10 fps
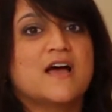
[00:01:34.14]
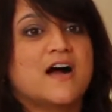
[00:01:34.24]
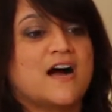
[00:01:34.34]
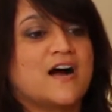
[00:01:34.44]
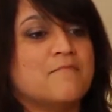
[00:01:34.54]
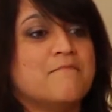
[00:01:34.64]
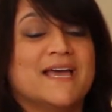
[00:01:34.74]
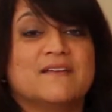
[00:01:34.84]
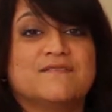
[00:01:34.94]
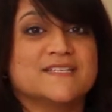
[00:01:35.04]

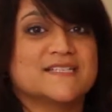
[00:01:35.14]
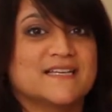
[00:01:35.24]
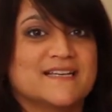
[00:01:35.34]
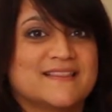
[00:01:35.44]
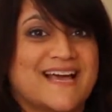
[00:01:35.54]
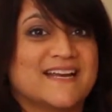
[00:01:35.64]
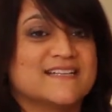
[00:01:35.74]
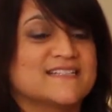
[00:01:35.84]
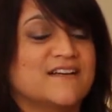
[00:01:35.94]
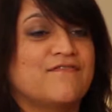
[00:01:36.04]
MedVisit, that
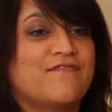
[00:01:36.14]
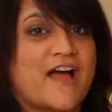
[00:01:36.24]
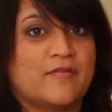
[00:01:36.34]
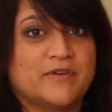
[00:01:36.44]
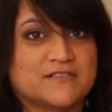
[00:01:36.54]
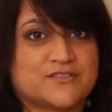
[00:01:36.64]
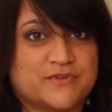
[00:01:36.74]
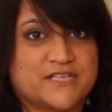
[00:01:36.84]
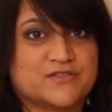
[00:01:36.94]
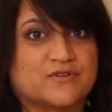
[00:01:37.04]
is a fabulous
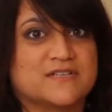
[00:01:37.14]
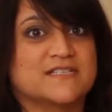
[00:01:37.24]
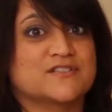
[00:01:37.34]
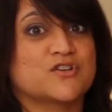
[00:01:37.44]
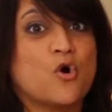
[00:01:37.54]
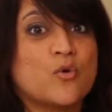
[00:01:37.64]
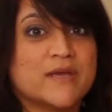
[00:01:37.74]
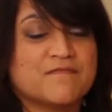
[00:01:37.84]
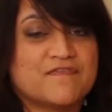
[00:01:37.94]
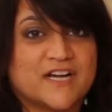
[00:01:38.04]
resource. It's
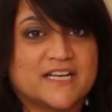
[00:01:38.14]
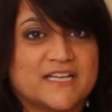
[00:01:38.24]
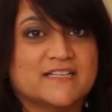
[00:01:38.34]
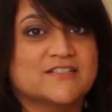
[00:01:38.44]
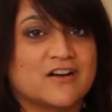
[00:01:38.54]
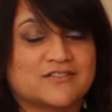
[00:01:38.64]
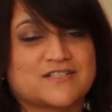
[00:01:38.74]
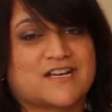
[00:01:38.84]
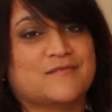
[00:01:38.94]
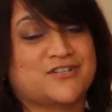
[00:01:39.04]
OHIP funded,
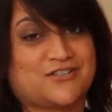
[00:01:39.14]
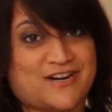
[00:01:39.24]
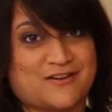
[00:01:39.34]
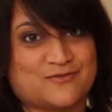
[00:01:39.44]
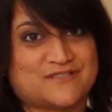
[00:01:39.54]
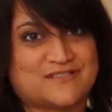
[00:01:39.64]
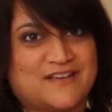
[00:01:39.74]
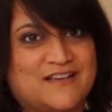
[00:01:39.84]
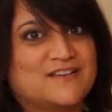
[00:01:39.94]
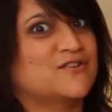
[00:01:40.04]
doctors come to your house.
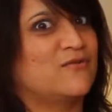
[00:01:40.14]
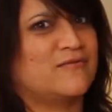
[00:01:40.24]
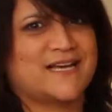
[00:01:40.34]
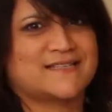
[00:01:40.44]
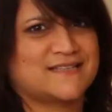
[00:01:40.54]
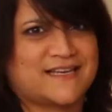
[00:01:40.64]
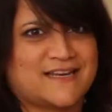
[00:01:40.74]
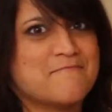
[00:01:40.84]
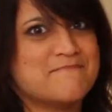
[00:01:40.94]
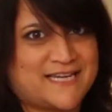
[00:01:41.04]
So that's like
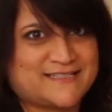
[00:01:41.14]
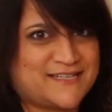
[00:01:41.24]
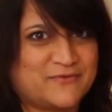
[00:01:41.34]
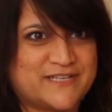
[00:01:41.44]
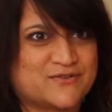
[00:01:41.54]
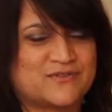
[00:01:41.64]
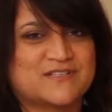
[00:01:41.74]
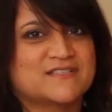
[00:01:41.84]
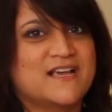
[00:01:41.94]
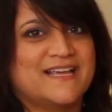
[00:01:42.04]
an amazing
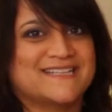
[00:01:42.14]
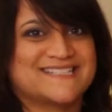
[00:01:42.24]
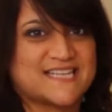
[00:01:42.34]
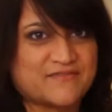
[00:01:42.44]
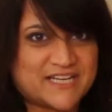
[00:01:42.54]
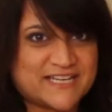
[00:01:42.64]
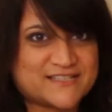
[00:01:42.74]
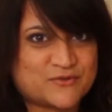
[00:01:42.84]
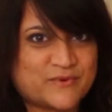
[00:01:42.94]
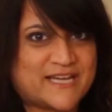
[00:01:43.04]
resource. It's 7
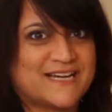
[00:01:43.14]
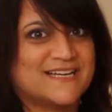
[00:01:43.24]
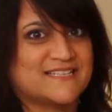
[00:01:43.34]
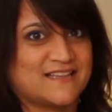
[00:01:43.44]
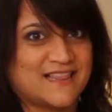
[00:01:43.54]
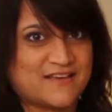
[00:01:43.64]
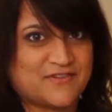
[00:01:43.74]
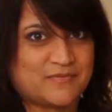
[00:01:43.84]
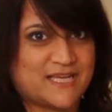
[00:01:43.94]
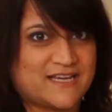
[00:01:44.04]
days a week until
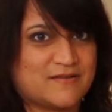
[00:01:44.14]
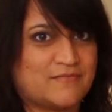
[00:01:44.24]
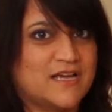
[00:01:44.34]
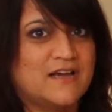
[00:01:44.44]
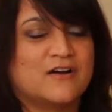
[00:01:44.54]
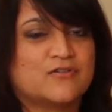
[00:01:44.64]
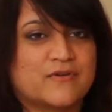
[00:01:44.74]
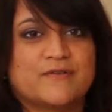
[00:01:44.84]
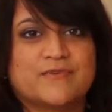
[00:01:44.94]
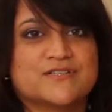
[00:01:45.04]
11 p.m. A
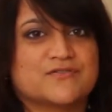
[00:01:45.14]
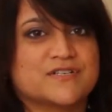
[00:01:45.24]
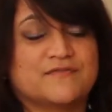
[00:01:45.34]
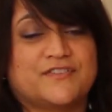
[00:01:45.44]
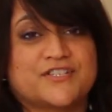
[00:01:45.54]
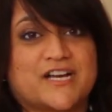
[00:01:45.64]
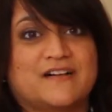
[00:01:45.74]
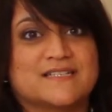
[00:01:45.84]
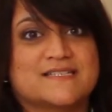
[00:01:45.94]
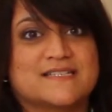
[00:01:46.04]
great resource if your
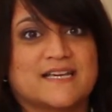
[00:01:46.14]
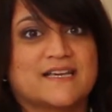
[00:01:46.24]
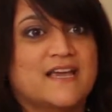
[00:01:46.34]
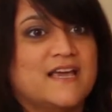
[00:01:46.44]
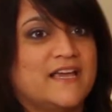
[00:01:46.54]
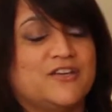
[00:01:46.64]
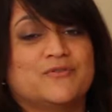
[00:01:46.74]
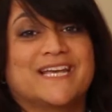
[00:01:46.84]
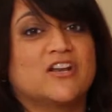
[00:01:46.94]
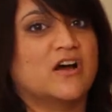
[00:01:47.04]
child is sick and you
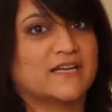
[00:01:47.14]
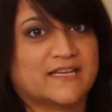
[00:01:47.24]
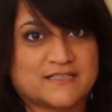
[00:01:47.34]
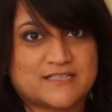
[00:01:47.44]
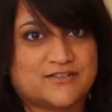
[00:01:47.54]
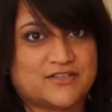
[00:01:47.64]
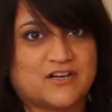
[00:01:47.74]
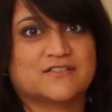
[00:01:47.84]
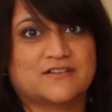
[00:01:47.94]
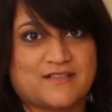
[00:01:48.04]
cannot get to your
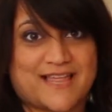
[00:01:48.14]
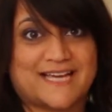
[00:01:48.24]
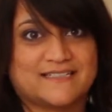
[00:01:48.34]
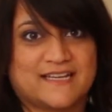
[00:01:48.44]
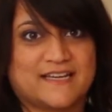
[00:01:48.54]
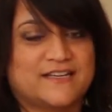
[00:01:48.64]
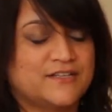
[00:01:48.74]
doctor that day.